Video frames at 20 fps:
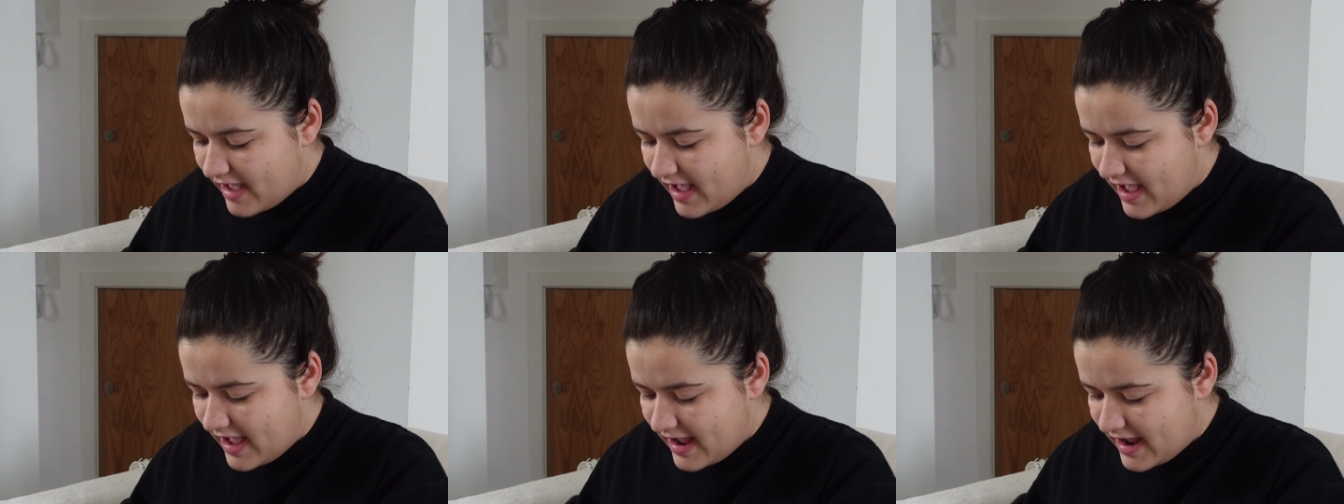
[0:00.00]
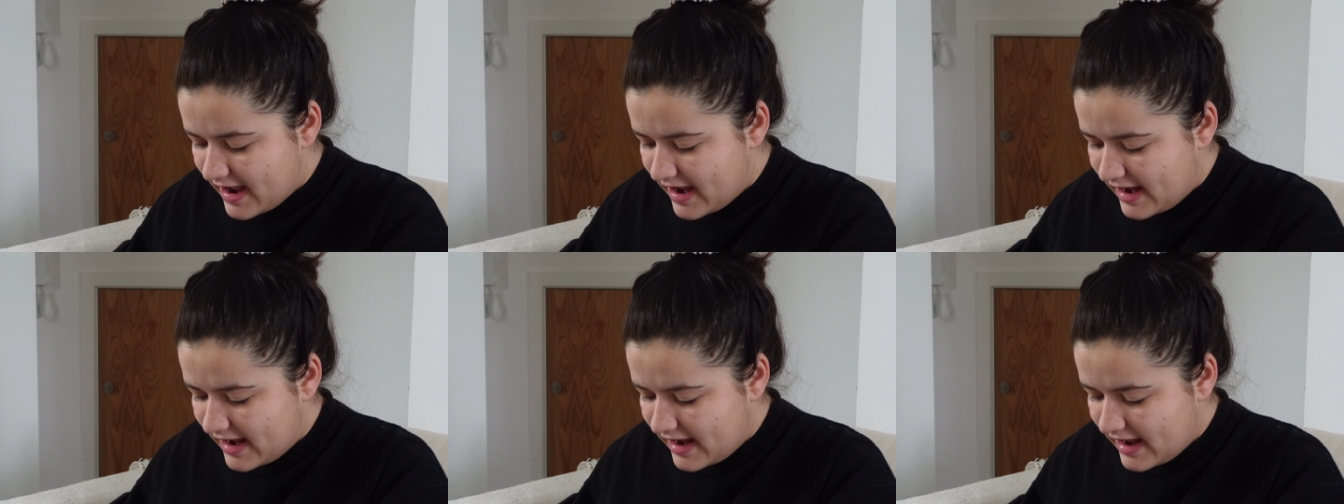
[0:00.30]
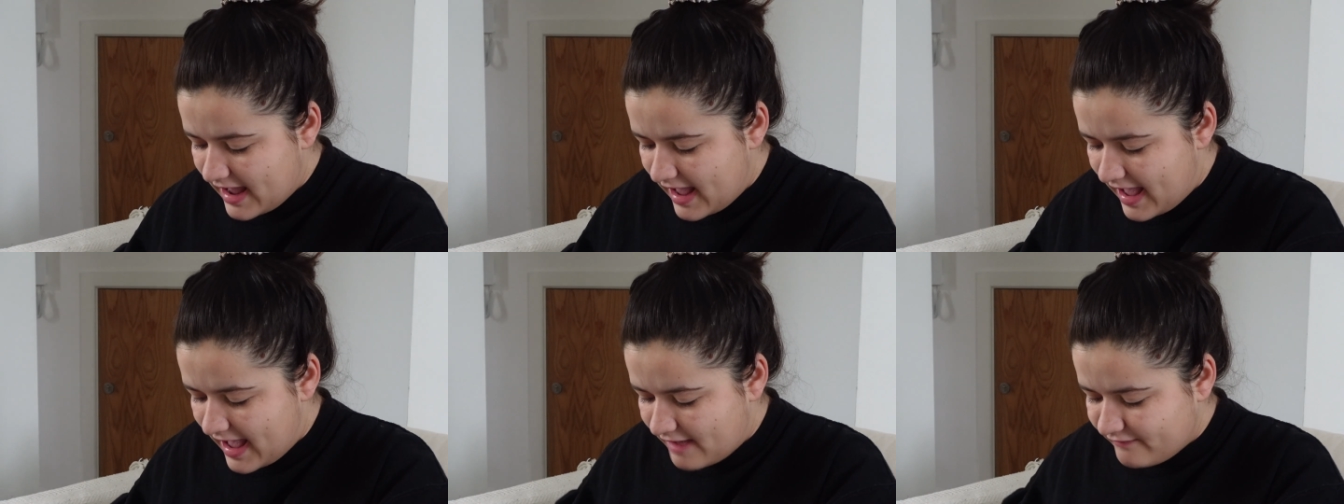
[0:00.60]

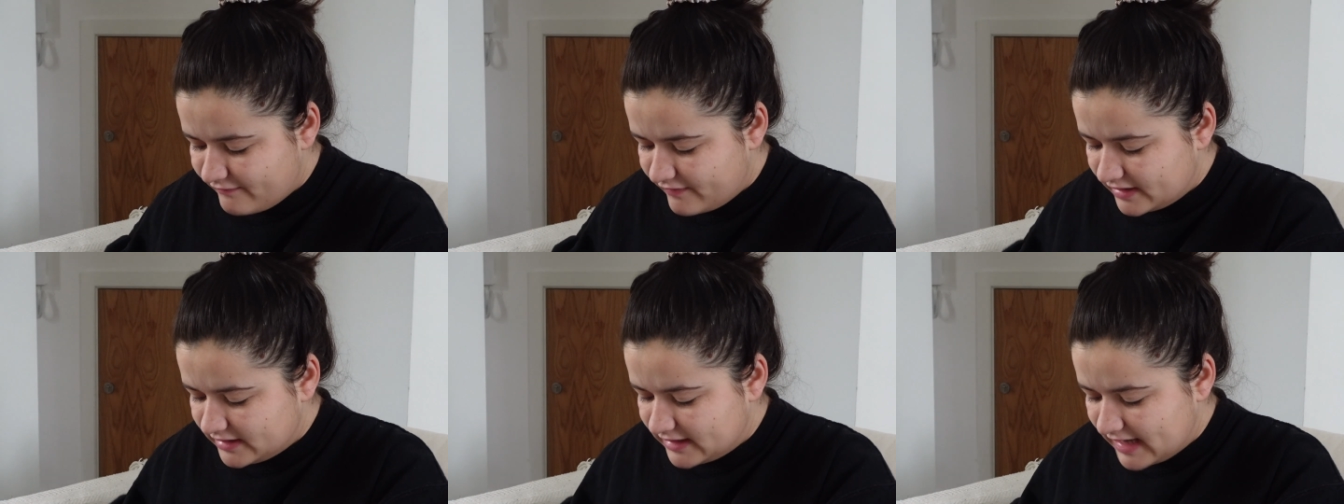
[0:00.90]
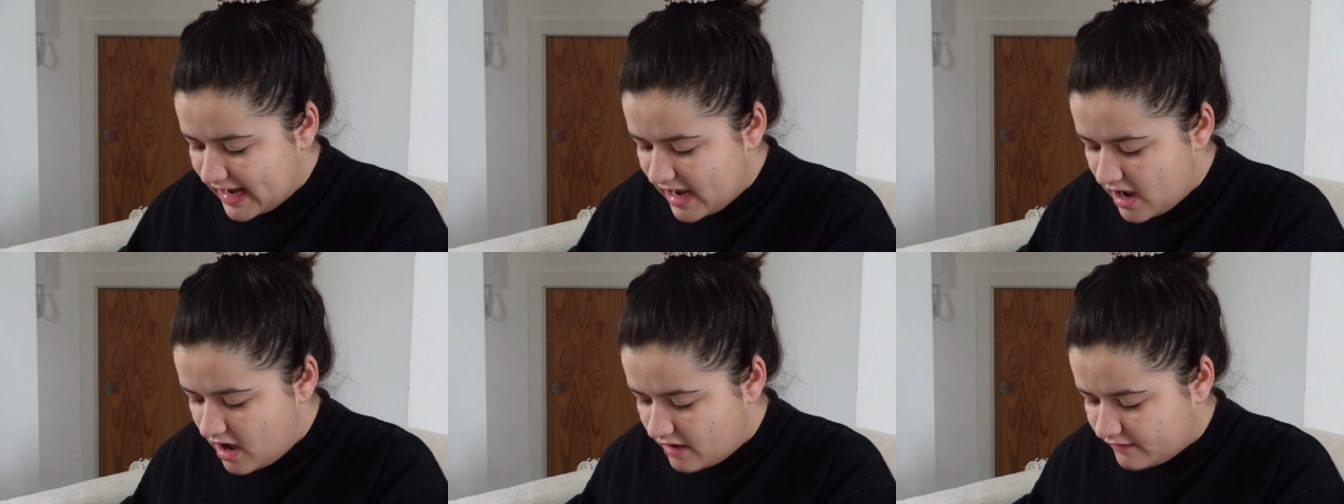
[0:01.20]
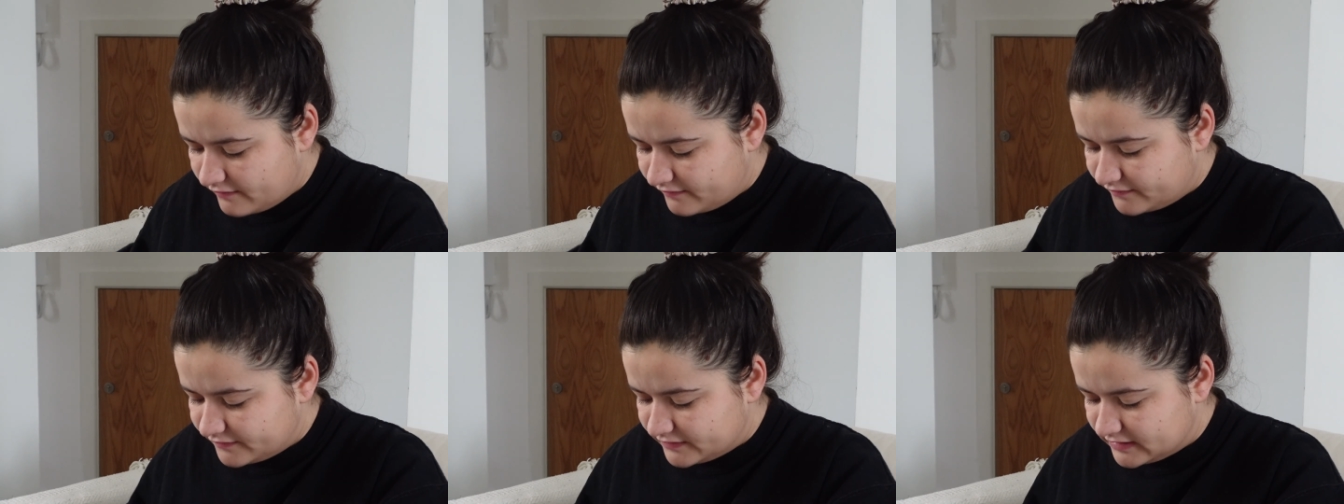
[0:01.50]
I have a day
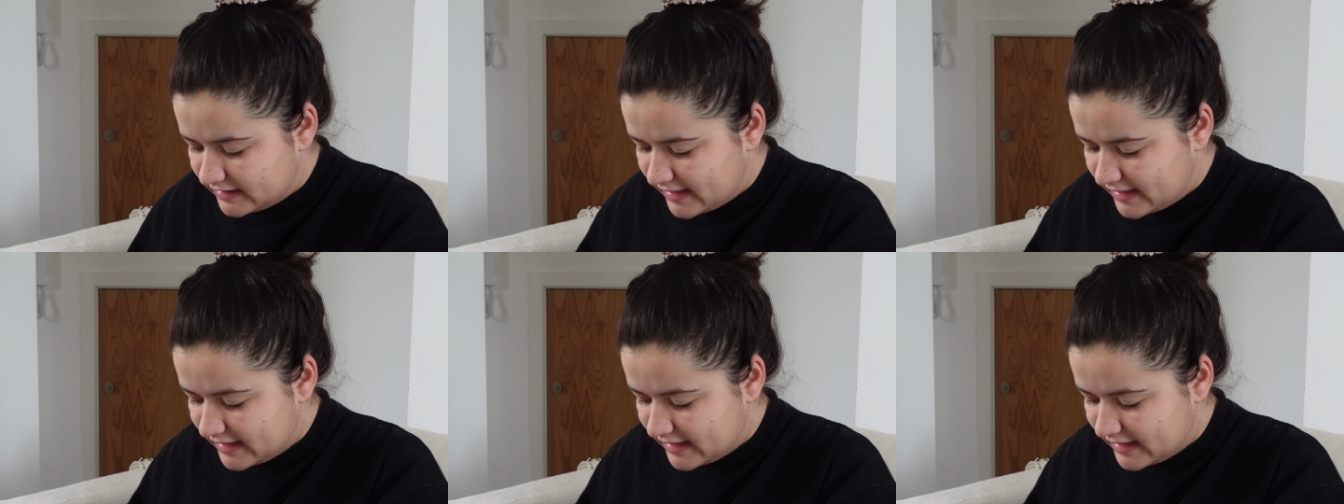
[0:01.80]
off